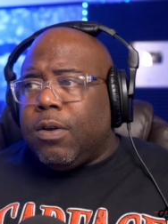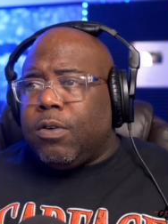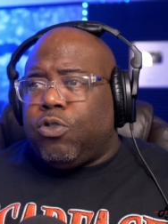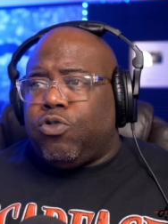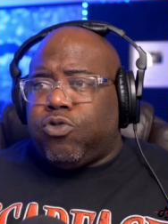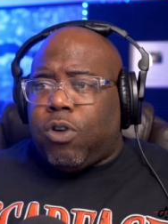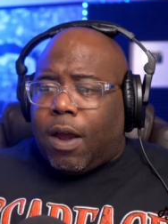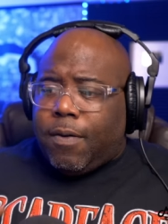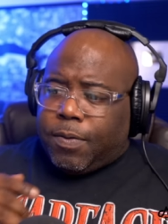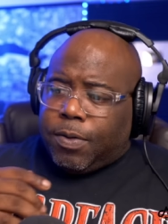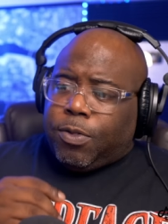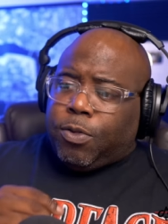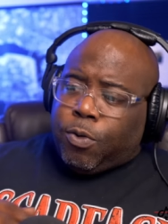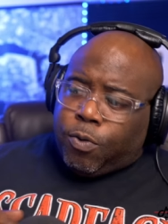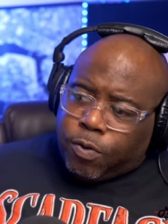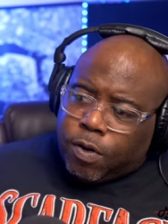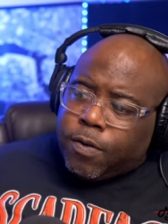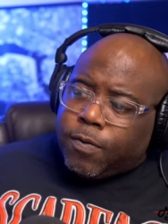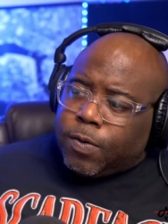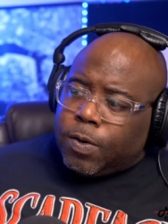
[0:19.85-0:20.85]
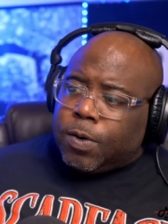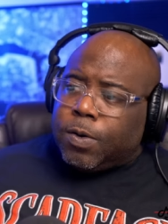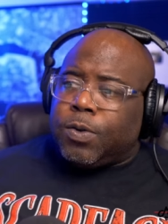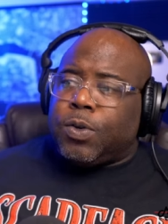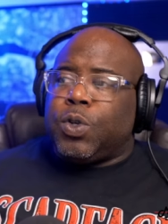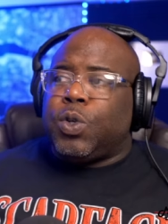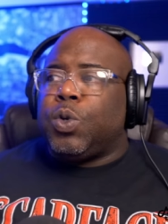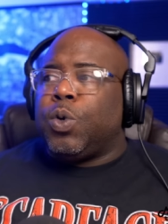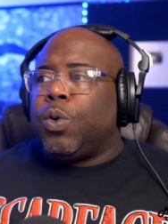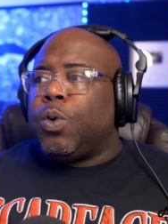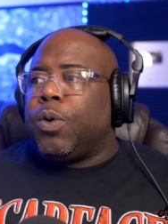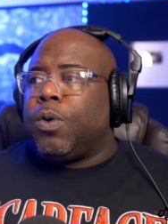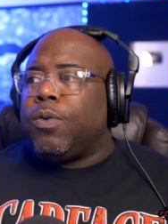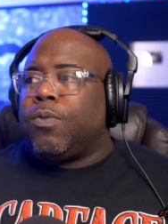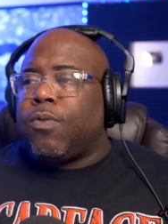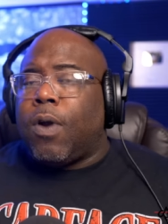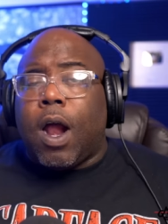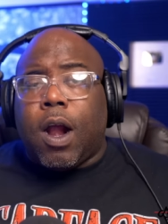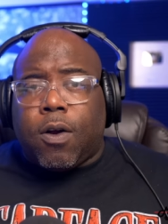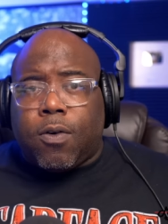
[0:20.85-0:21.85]
driving through rivers or
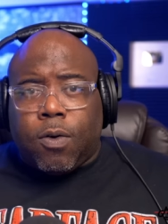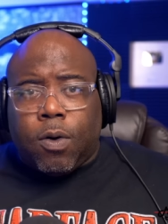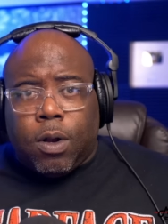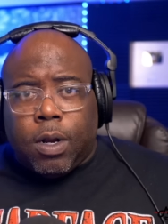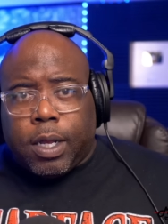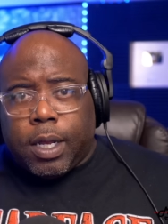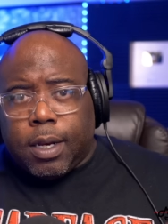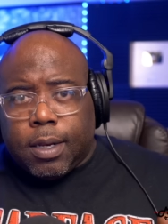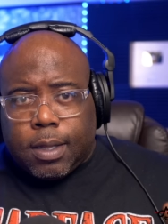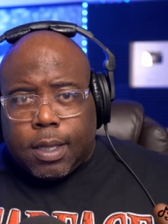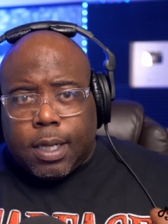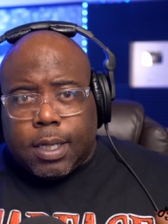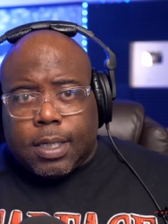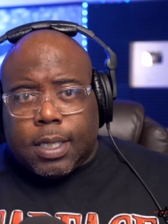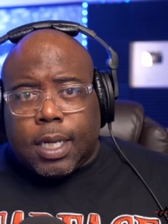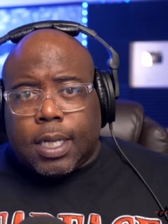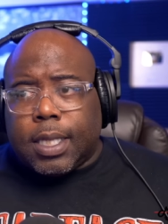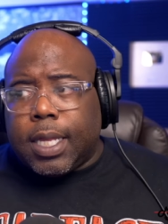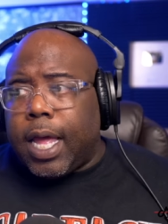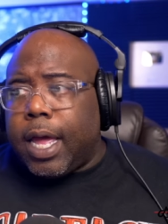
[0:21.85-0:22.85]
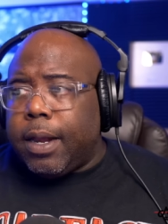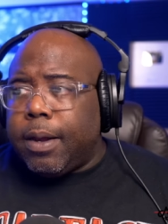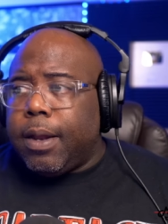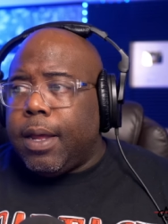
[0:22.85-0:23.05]
rock crawling and things like that.